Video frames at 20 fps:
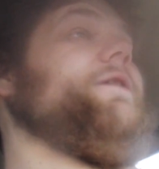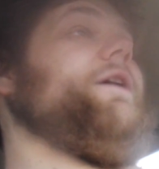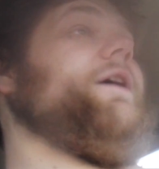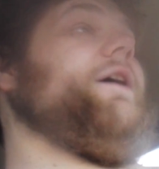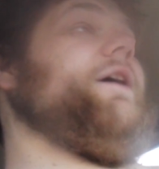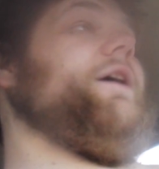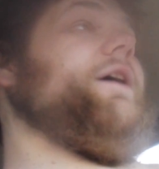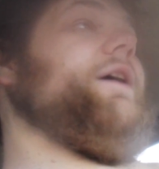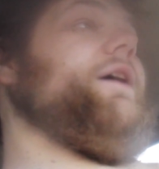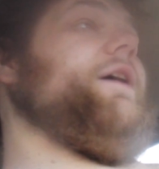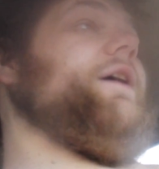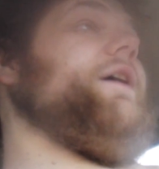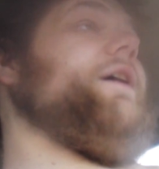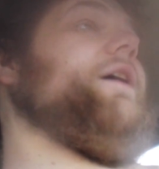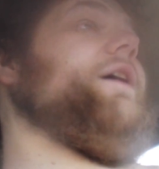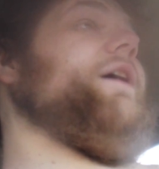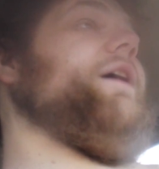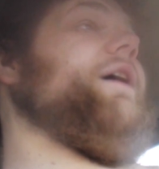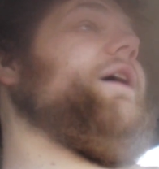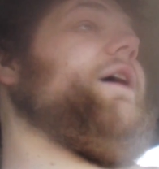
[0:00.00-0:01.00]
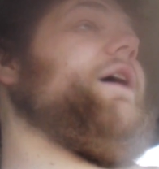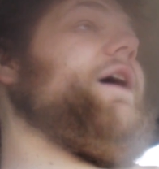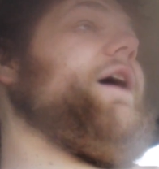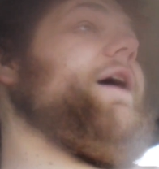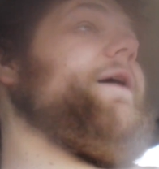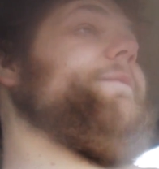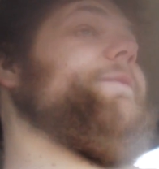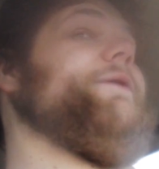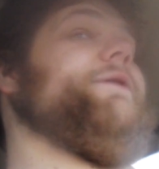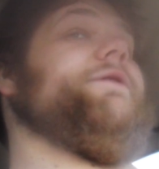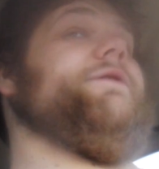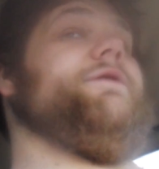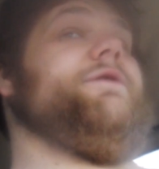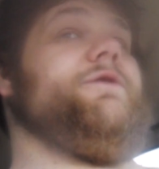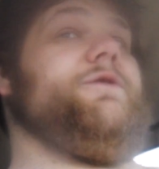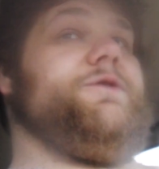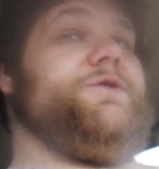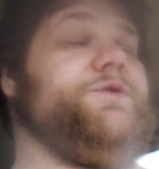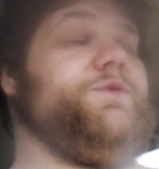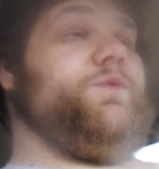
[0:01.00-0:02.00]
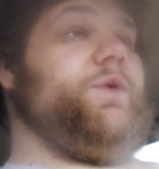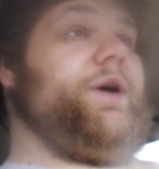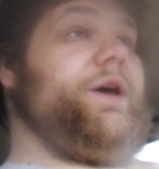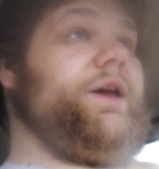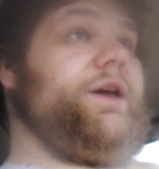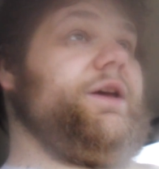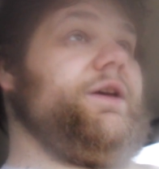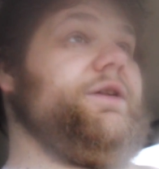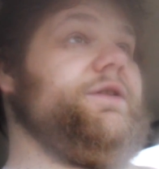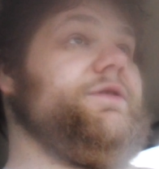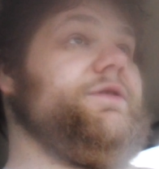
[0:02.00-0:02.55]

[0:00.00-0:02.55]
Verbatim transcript: that I've been losing weight.